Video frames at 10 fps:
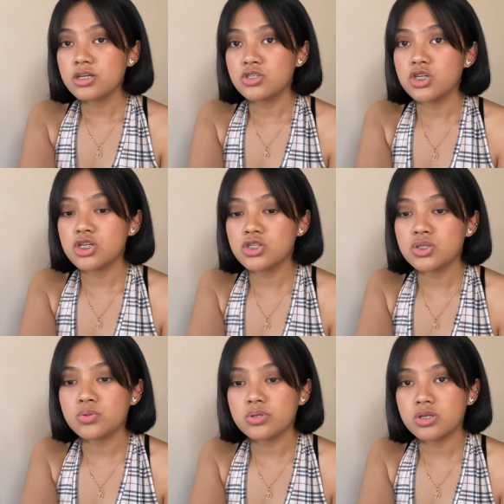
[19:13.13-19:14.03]
just
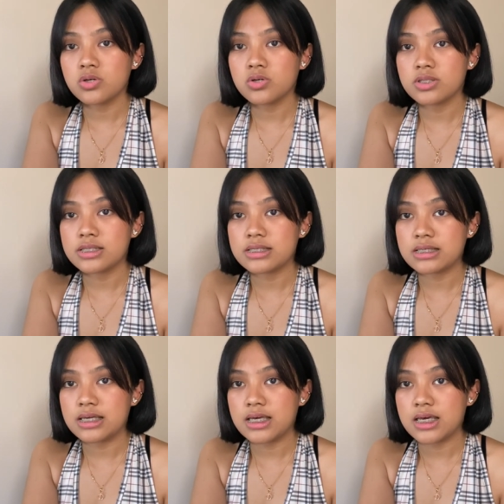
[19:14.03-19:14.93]
so you could
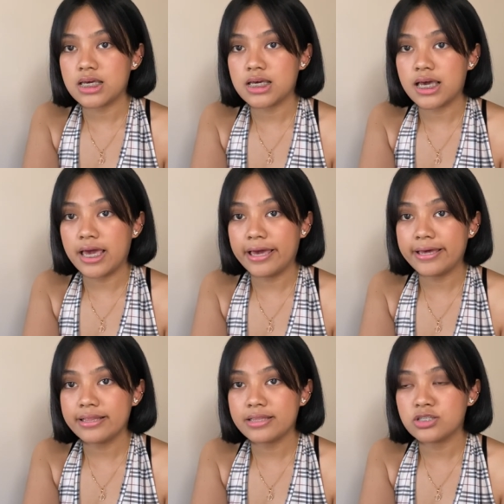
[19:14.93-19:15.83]
see
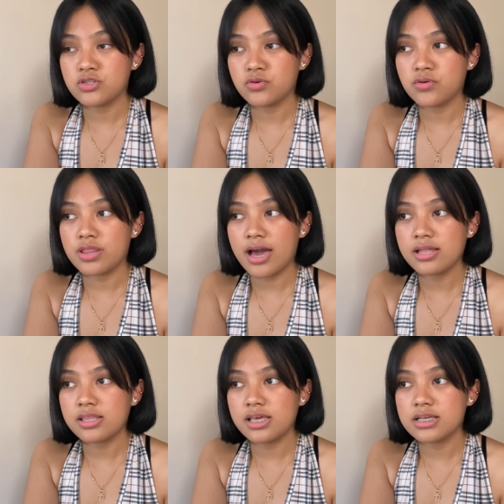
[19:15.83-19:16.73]
it. So that
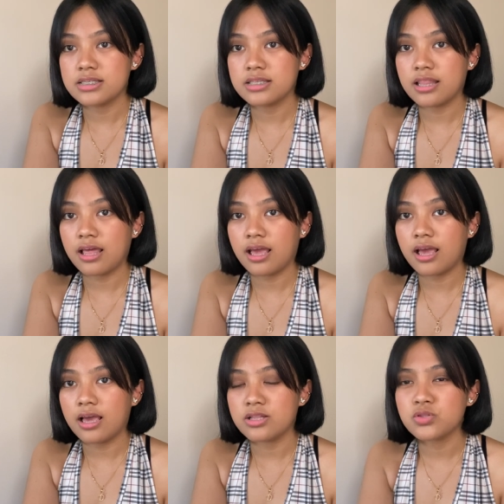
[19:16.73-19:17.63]
is
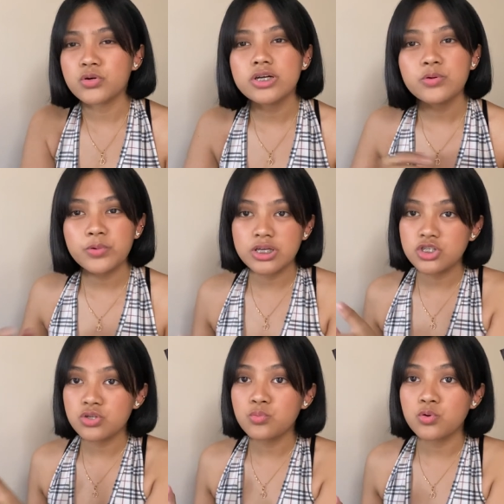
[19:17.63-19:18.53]
the
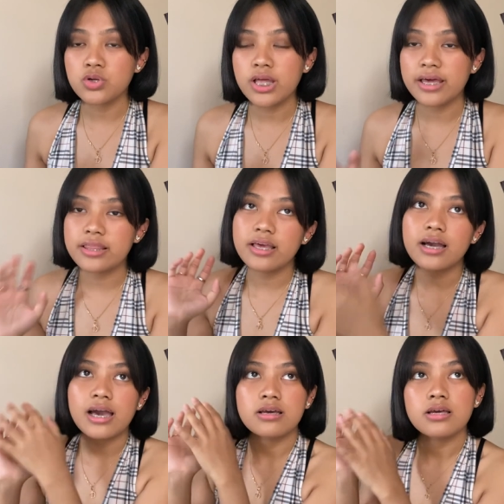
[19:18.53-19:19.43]
Norwegian Wood. I think
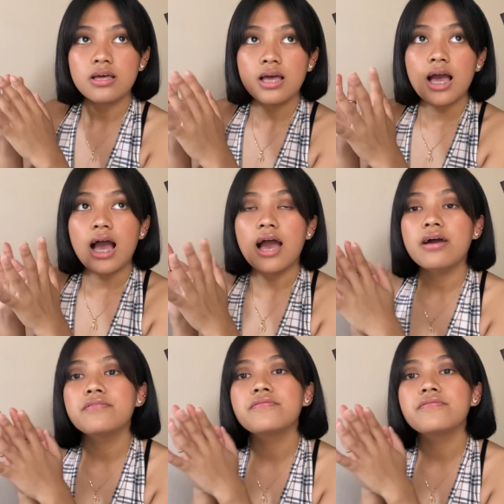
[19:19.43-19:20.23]
I've